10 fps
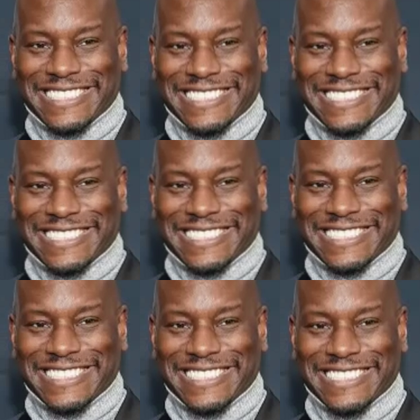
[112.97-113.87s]

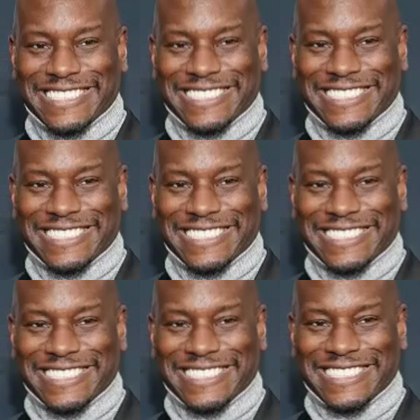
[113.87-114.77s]

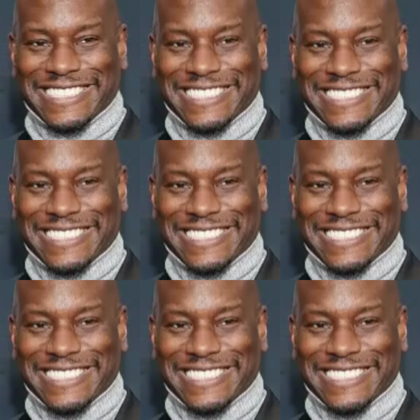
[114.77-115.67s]

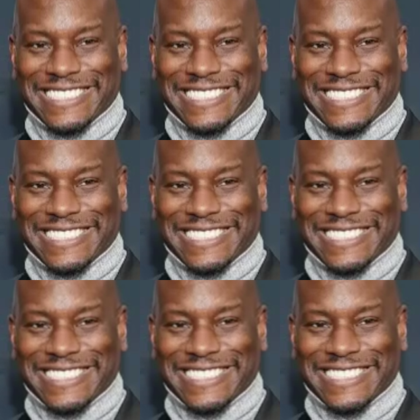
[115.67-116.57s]

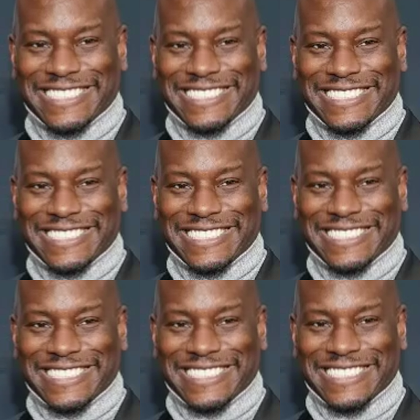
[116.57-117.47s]

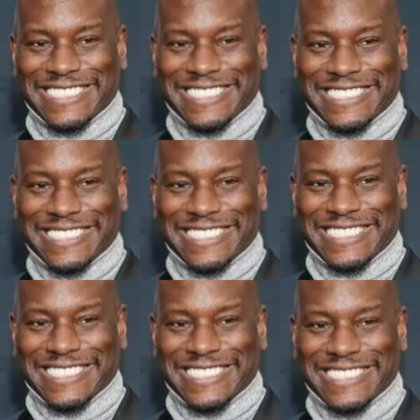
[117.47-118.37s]

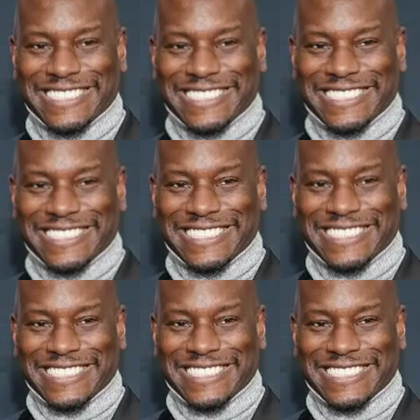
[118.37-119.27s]

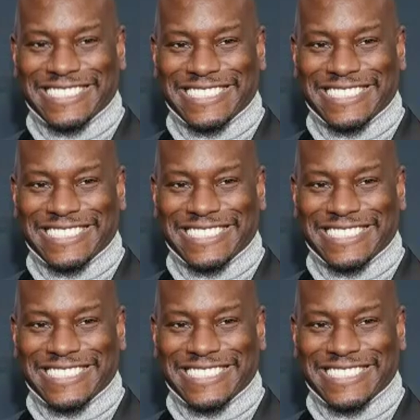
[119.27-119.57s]
[no speech]